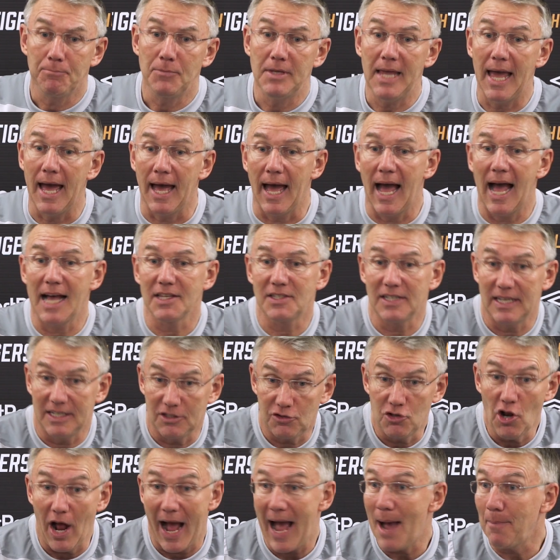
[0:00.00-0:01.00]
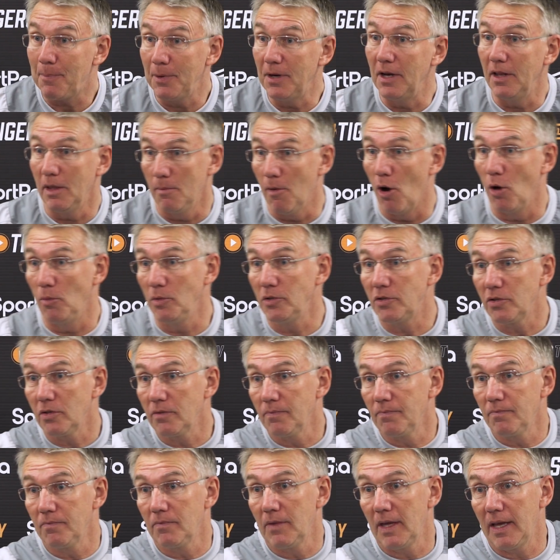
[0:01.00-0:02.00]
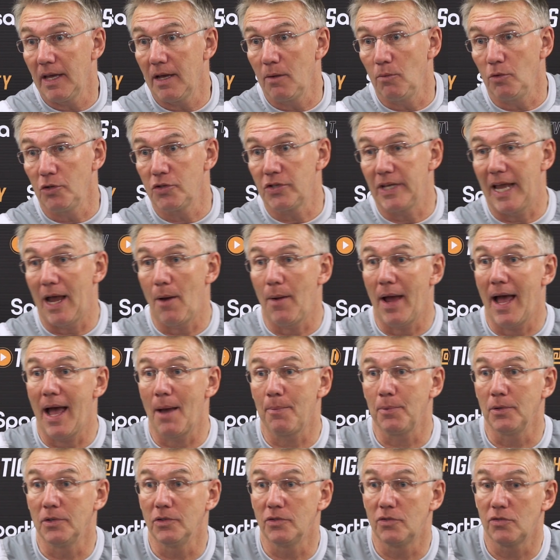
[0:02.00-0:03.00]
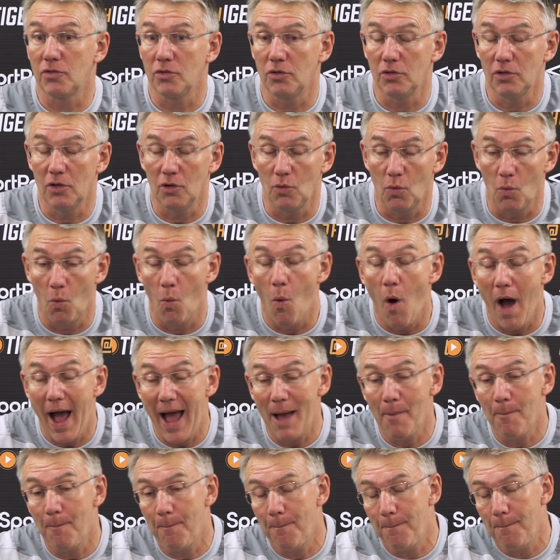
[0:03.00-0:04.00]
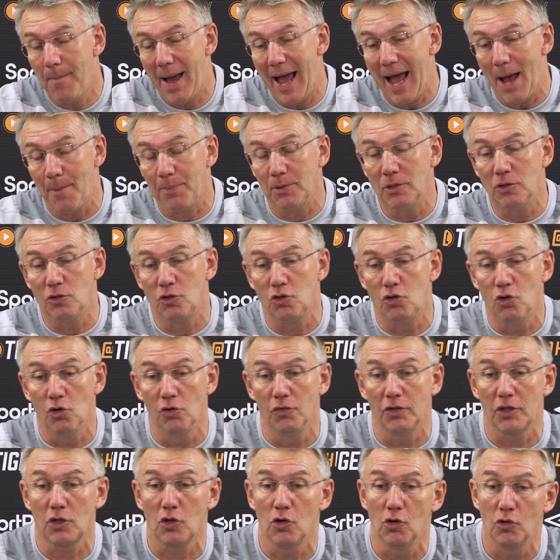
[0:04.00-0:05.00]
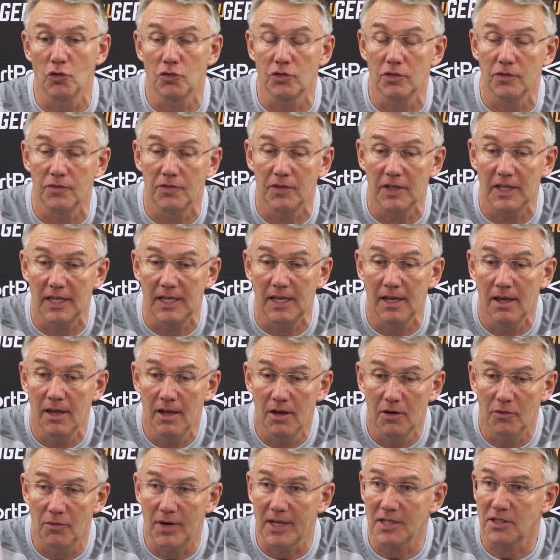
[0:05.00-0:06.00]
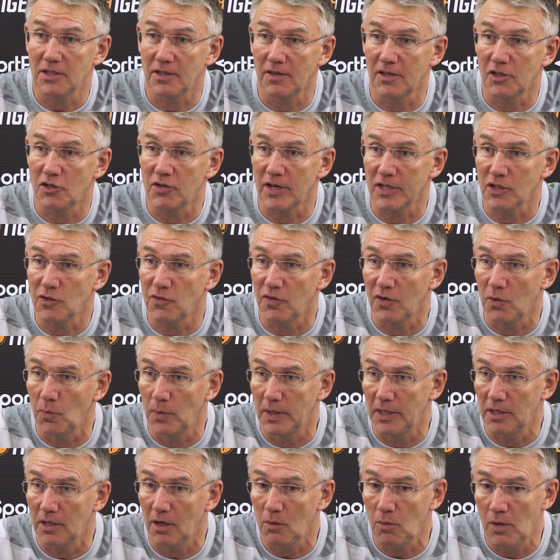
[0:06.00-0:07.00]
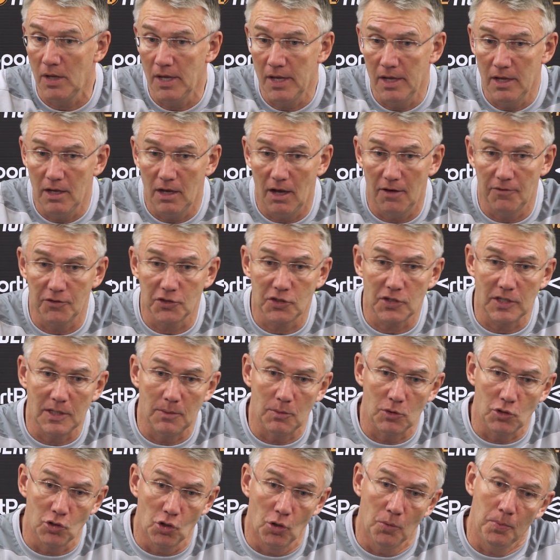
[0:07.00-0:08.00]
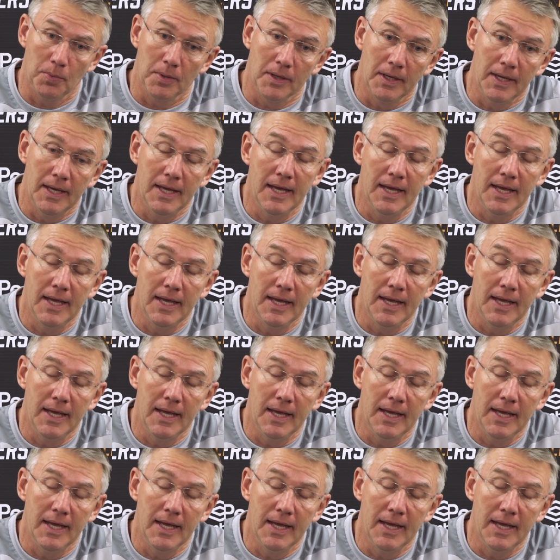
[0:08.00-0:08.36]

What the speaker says: Yeah, it's not happening at the moment. We'll see how it happens to what happens during the course of the rest of the transfer window. Obviously, he was up.